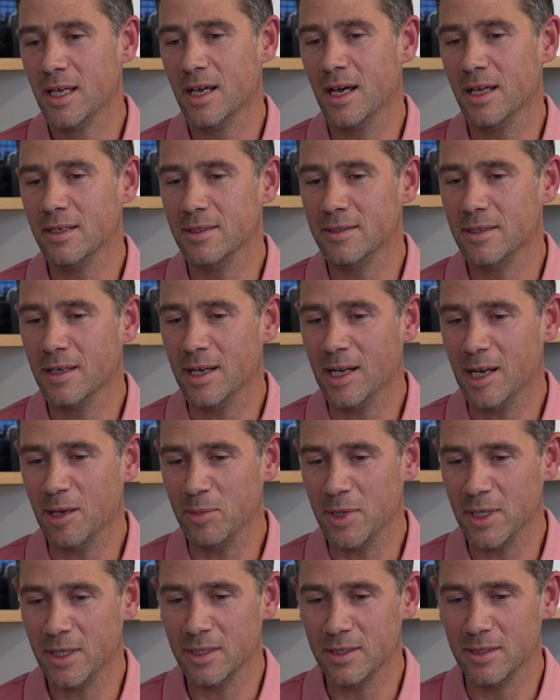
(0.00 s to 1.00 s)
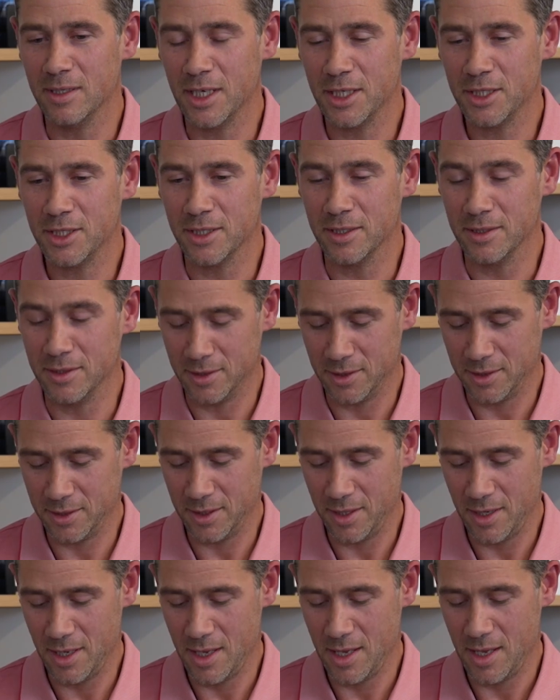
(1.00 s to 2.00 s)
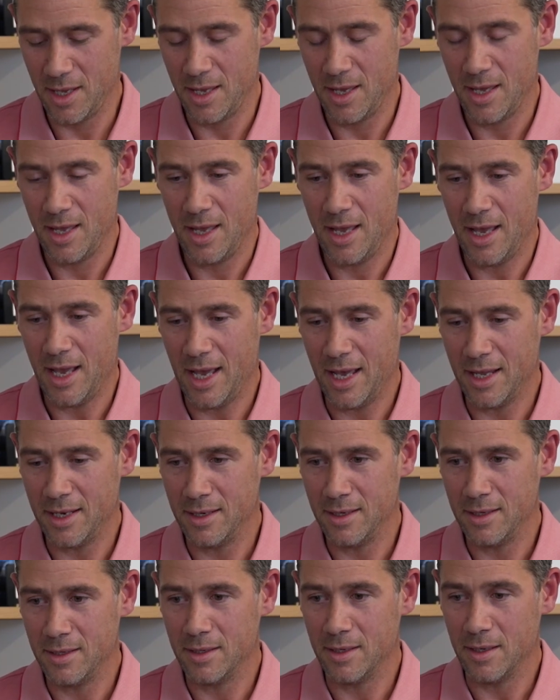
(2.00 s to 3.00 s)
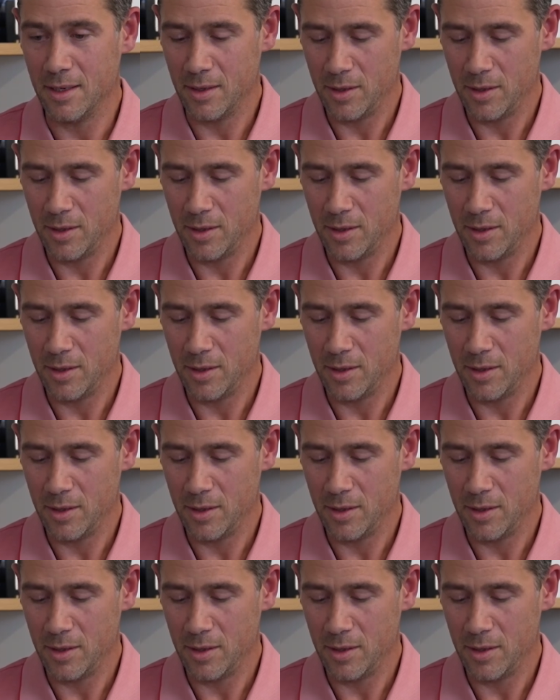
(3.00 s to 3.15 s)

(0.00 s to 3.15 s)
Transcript: under dynamic conditions. And